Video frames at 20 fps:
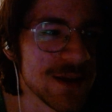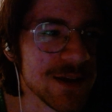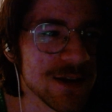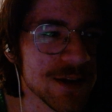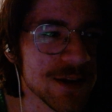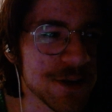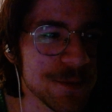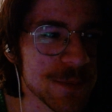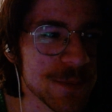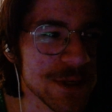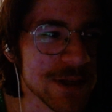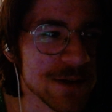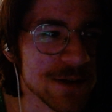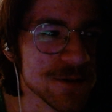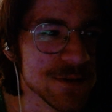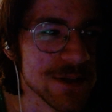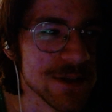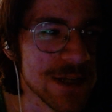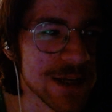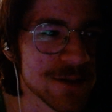But yeah, no,
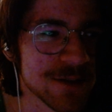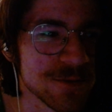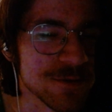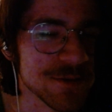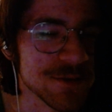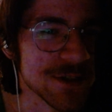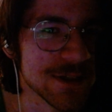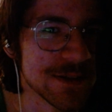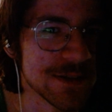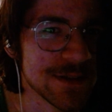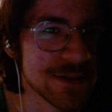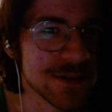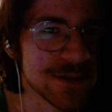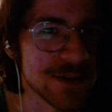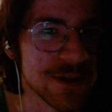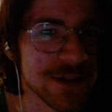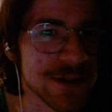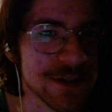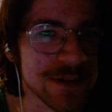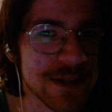the Astral Knights,
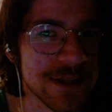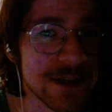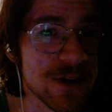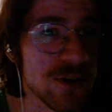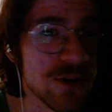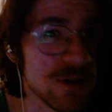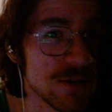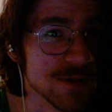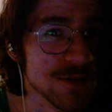they all